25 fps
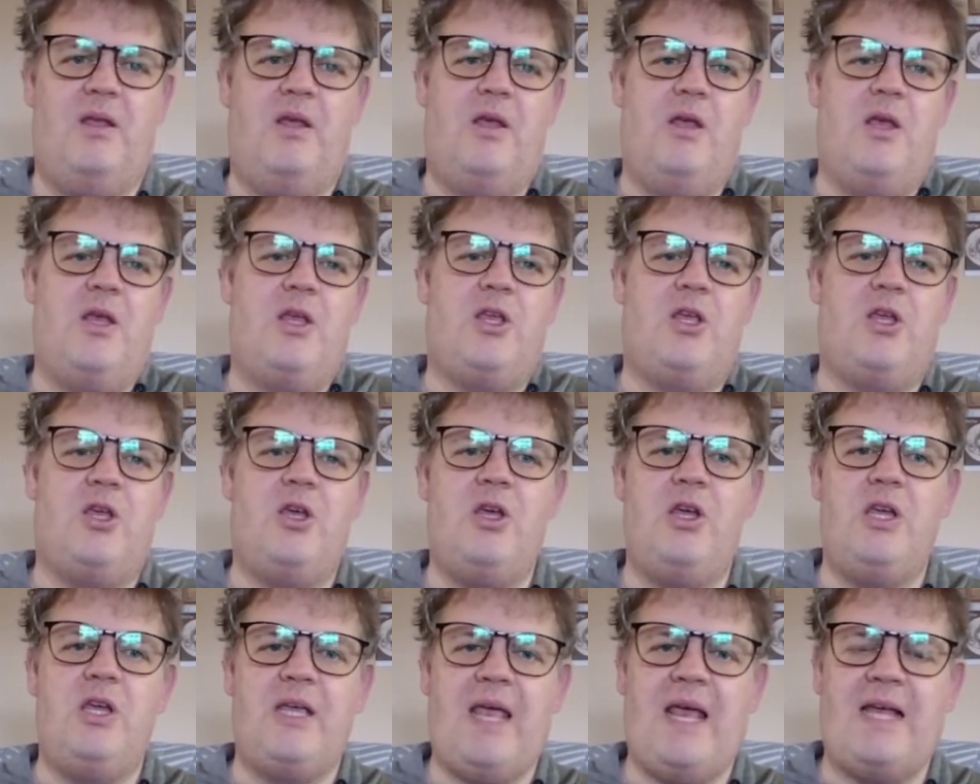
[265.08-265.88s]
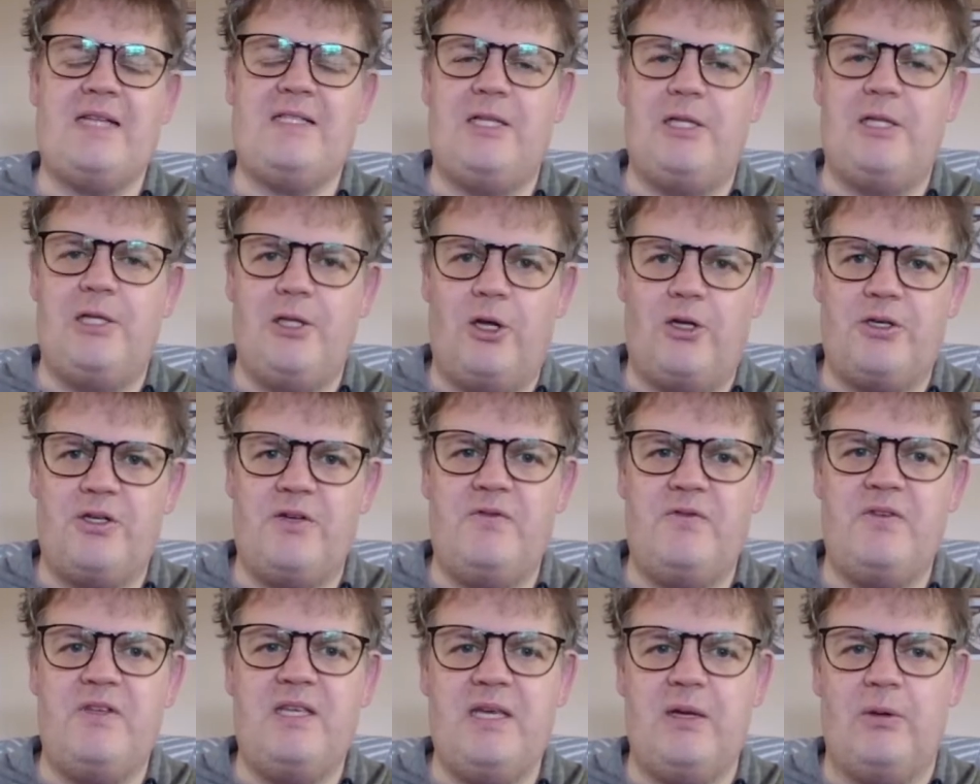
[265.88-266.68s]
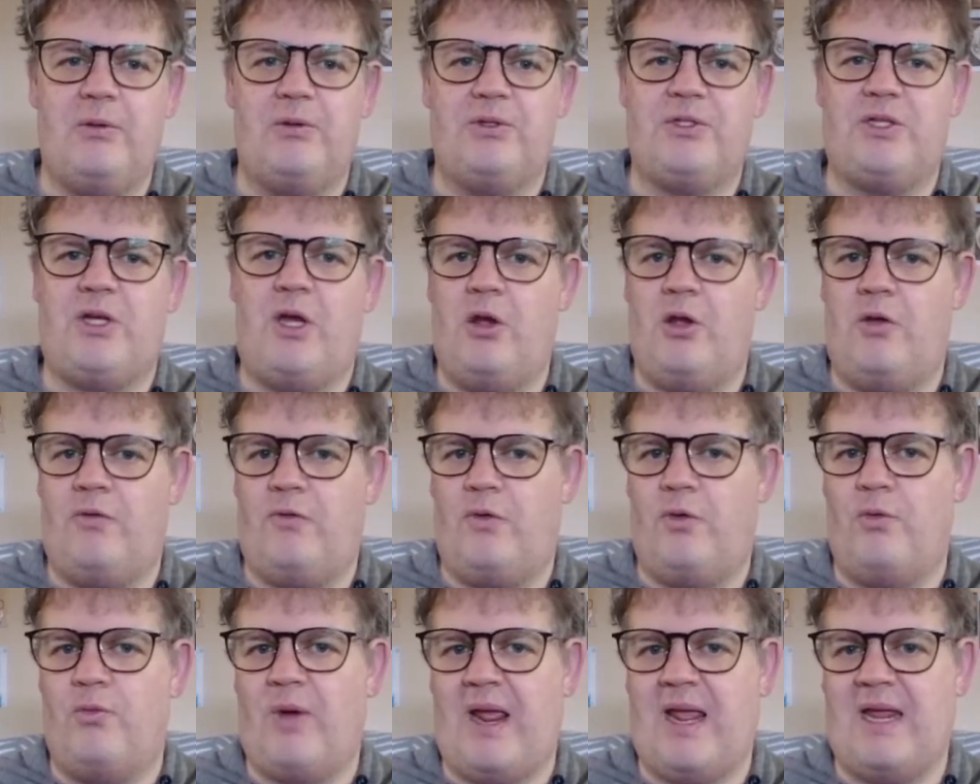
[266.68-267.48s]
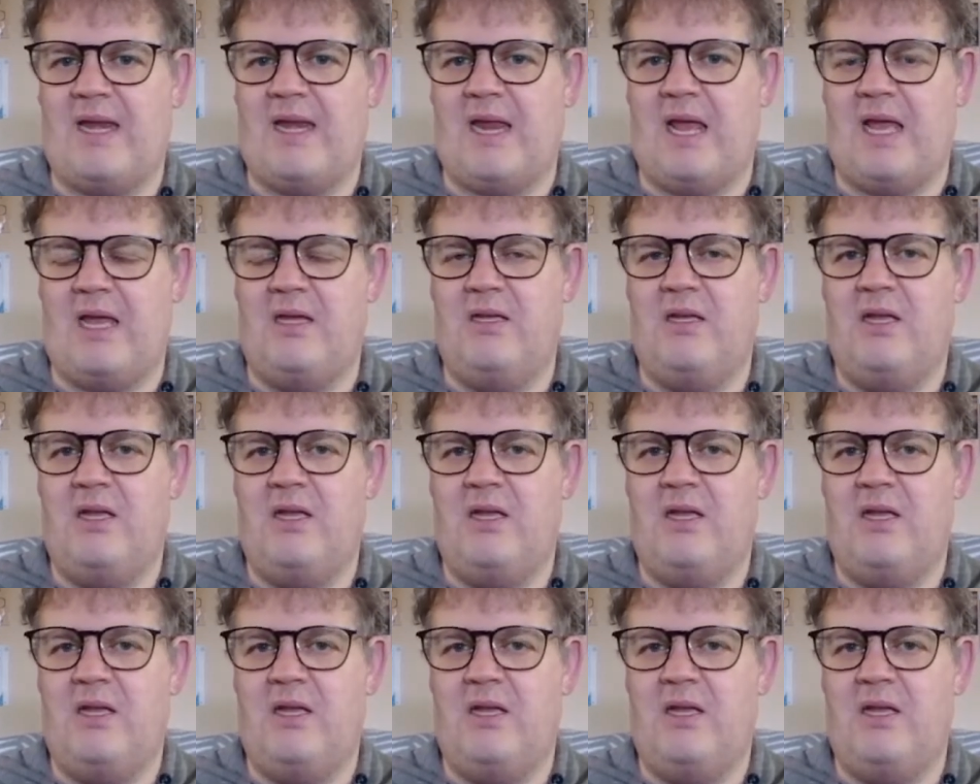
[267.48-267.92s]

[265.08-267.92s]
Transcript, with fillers: Kirk has a lot of guilt over Rayna.